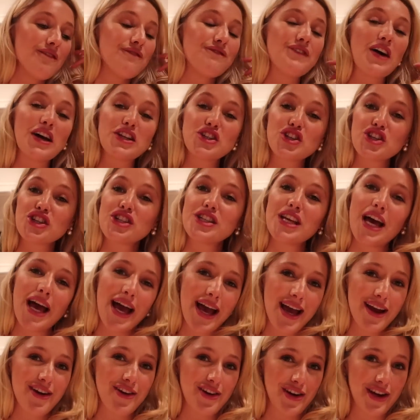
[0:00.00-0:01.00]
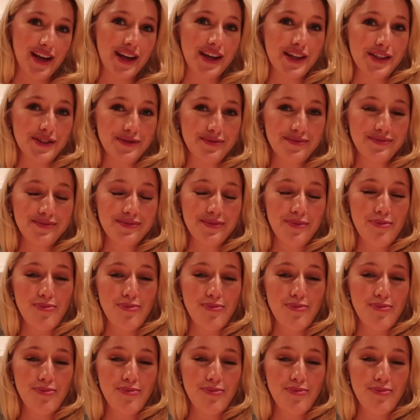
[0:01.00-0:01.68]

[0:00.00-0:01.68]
vegetarian